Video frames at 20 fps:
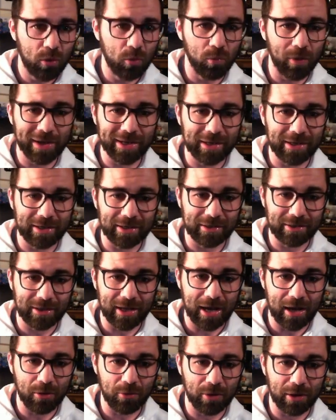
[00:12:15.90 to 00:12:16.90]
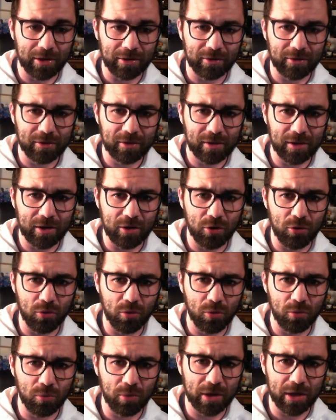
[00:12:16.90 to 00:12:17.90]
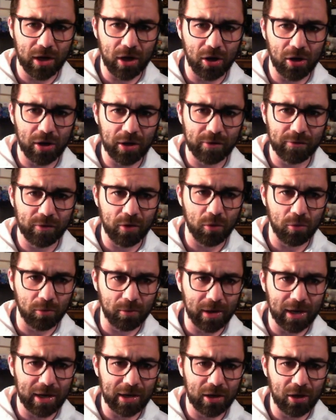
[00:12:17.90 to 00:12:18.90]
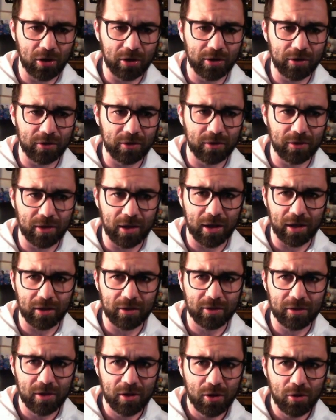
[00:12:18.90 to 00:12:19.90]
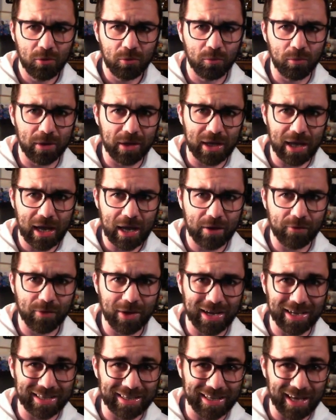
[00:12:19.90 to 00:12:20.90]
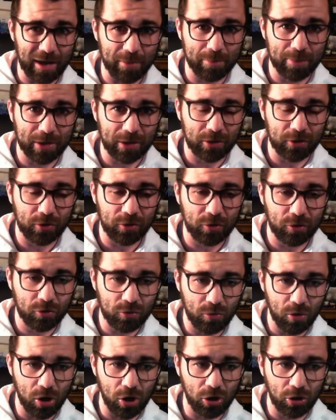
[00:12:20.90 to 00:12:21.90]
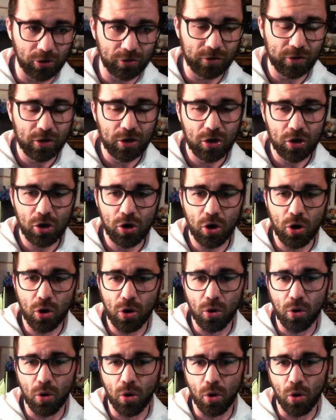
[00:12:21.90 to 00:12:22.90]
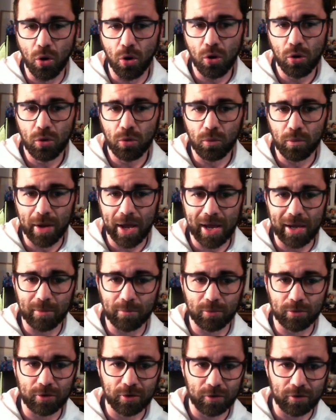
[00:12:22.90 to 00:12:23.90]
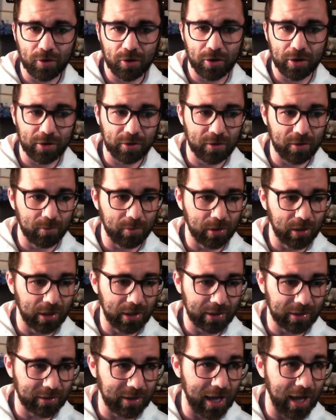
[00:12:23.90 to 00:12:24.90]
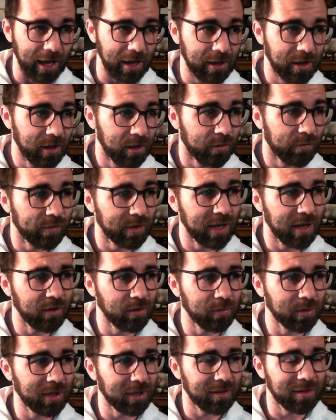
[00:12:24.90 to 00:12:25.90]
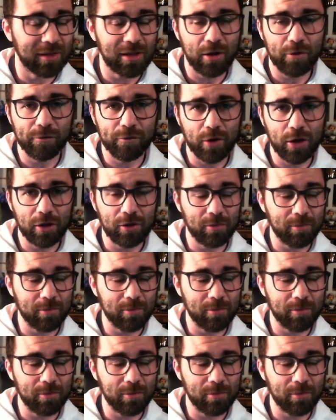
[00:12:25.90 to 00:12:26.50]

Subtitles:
waiting now until we either realise that we have a gap in the squad, or we're able to sign someone like that. For now, we're going to see our first